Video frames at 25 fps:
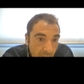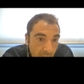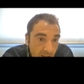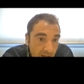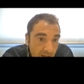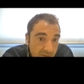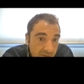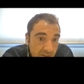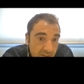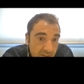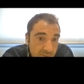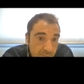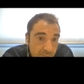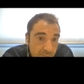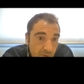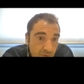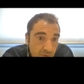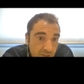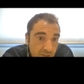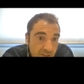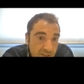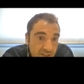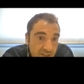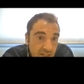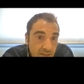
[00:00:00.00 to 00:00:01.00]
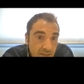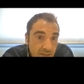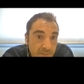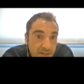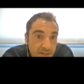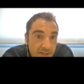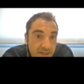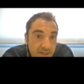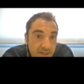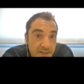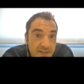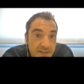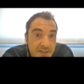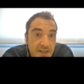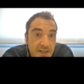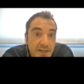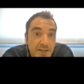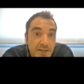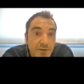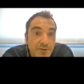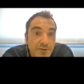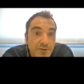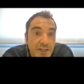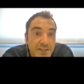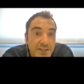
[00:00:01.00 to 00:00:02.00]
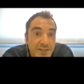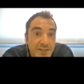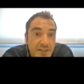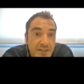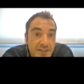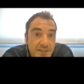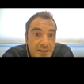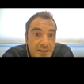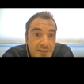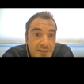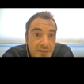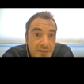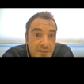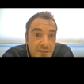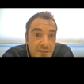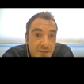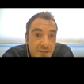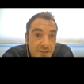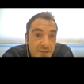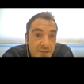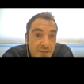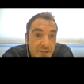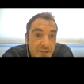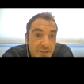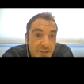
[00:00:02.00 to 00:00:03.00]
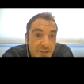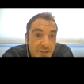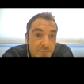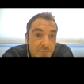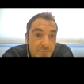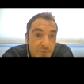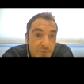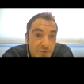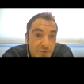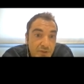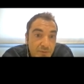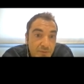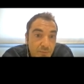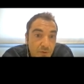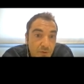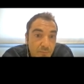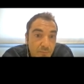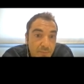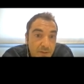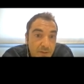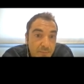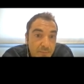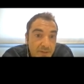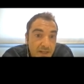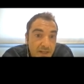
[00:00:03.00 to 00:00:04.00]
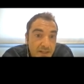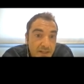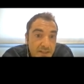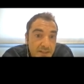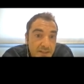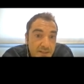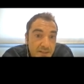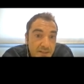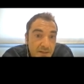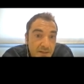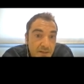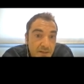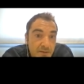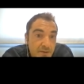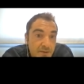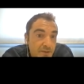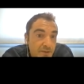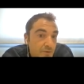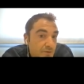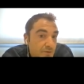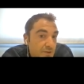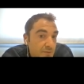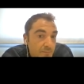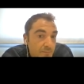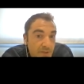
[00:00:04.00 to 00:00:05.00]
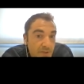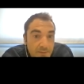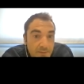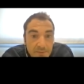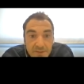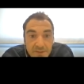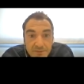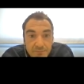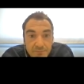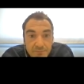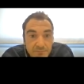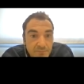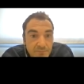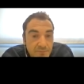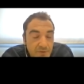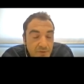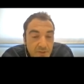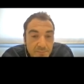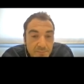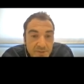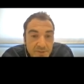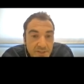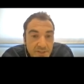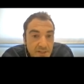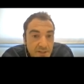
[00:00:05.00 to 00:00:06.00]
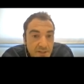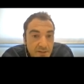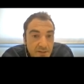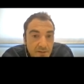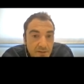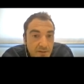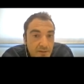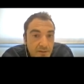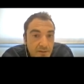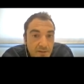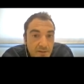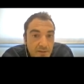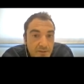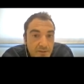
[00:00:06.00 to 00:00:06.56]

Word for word: And these proteins can be in silico digested in possible peptides using maybe trypsin.